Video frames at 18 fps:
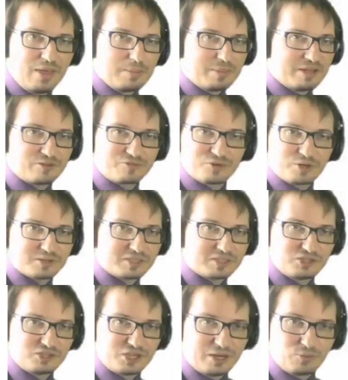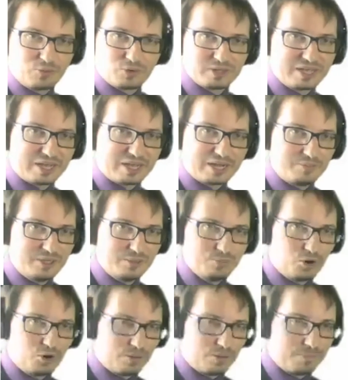But of course, in general, there can be
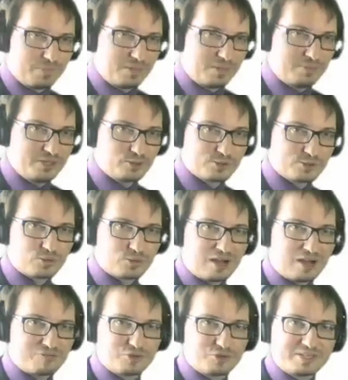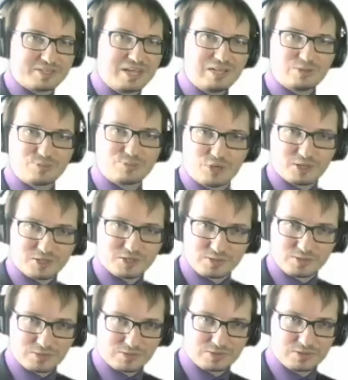more. Maybe you also have the
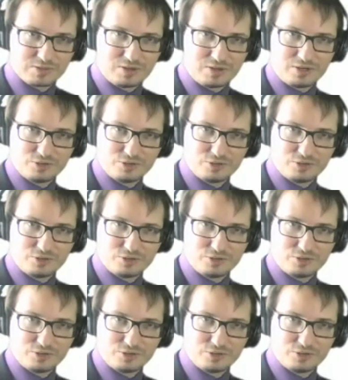salespersons.